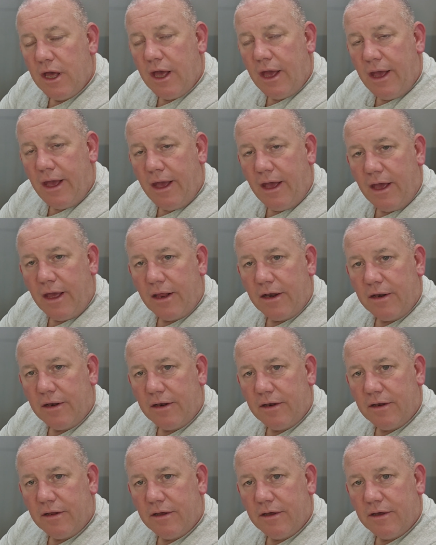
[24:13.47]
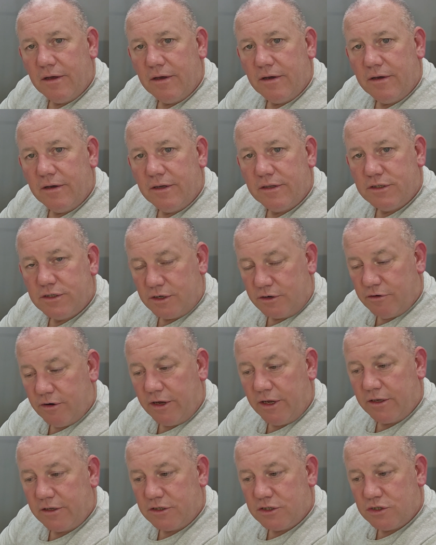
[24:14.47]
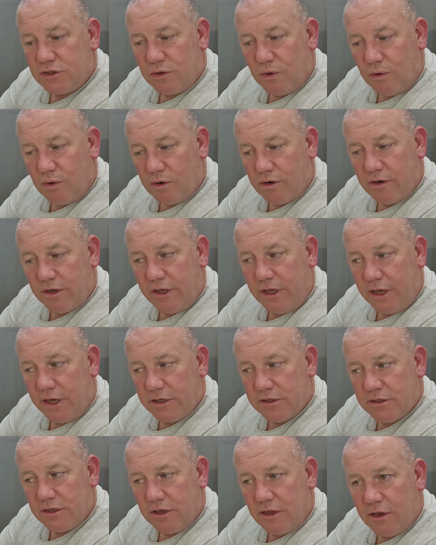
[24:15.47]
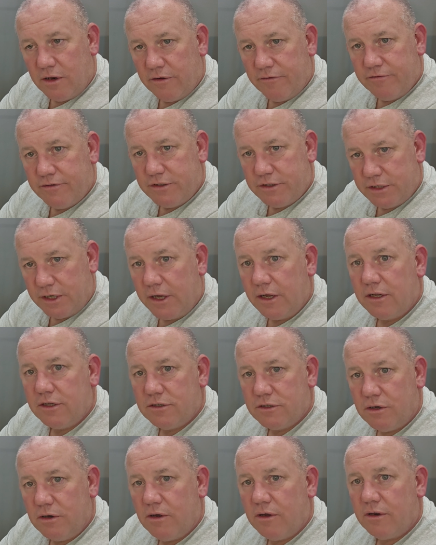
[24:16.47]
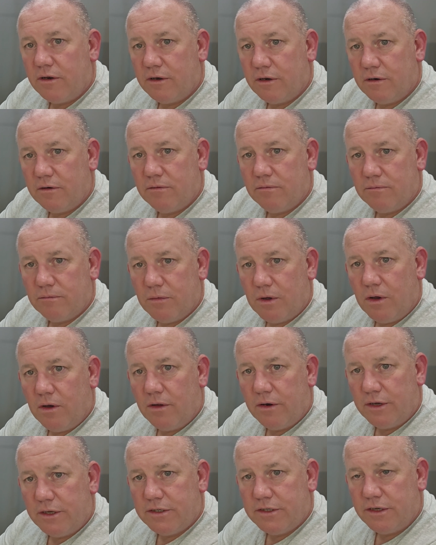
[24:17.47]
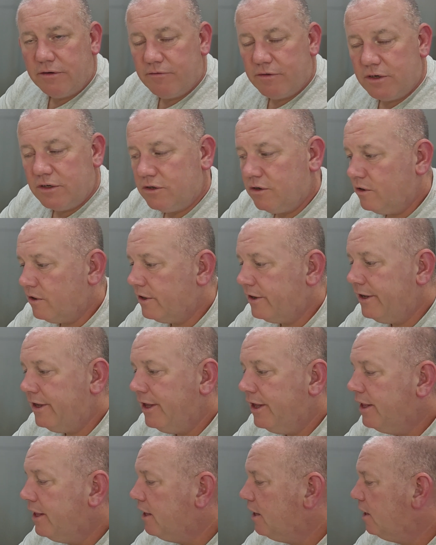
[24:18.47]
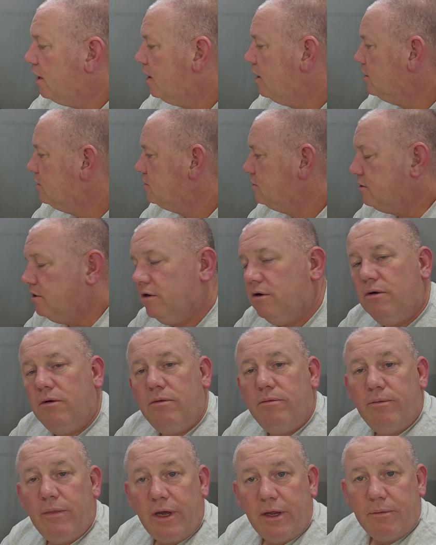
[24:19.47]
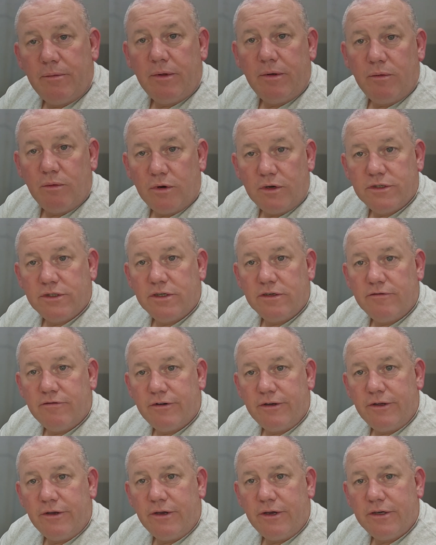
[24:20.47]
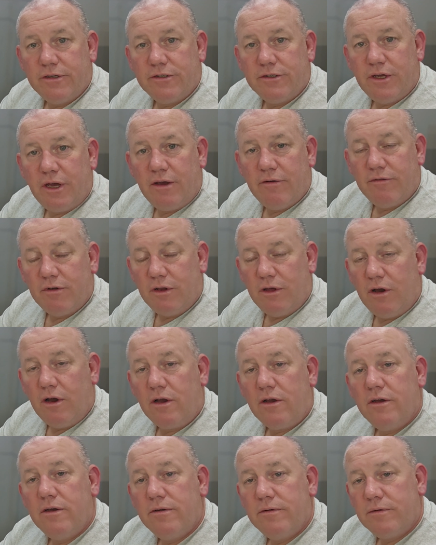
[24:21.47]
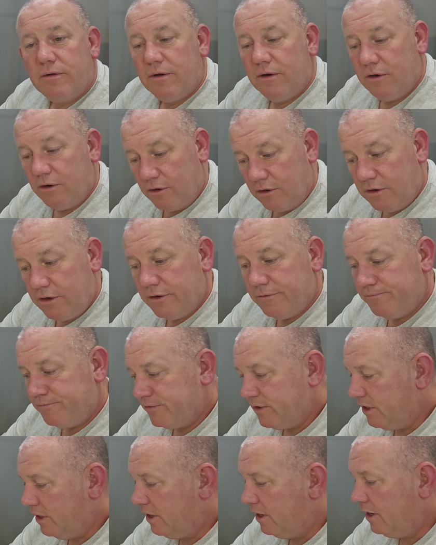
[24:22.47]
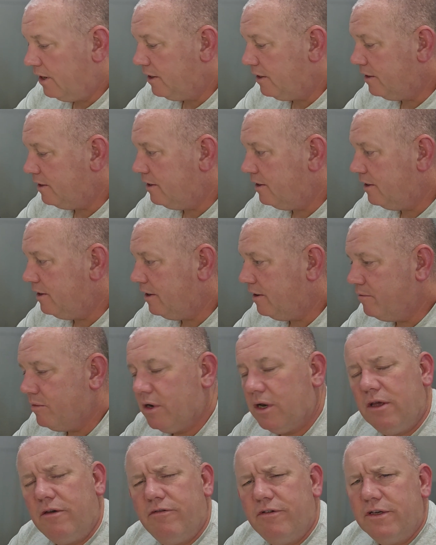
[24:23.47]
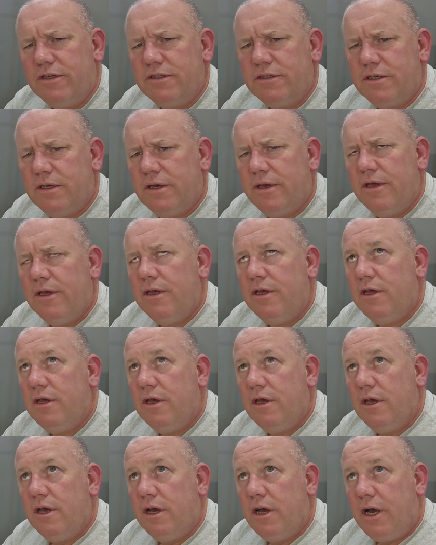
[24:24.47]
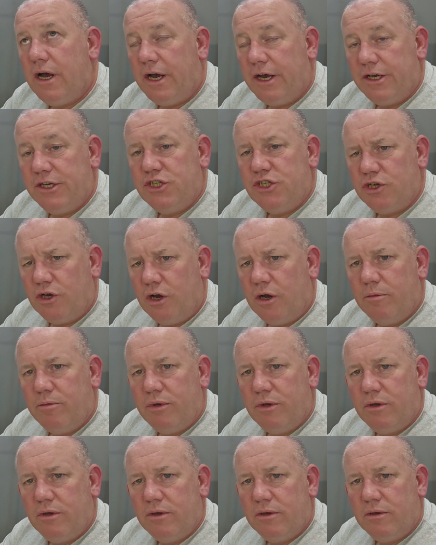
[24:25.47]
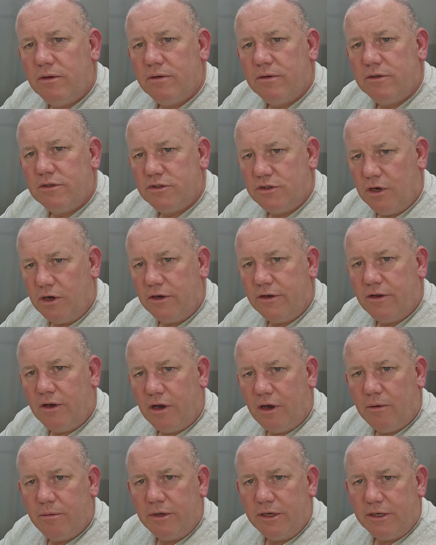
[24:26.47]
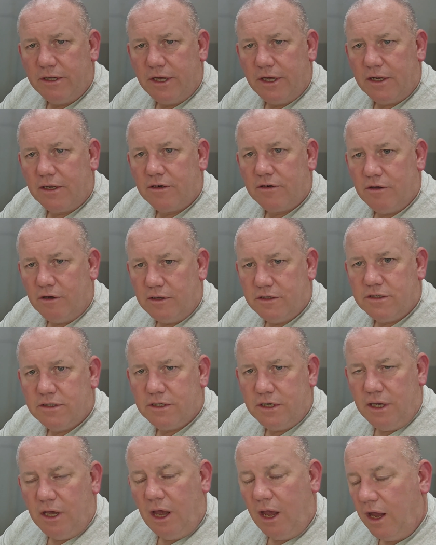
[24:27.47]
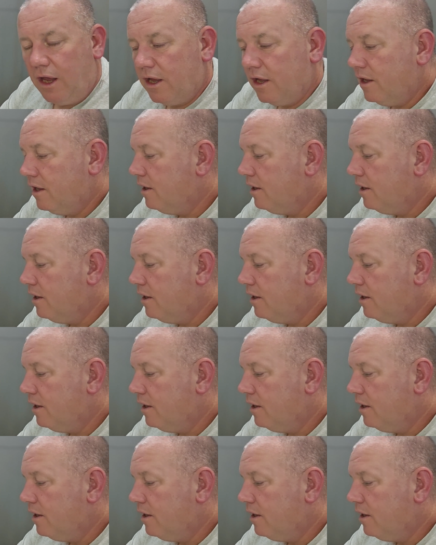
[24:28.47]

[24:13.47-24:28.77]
And it's a great store. He has a lot of sales on his inventory, so might be worth it for you guys to have a look. And I believe it's ishop.hobbytech.ca.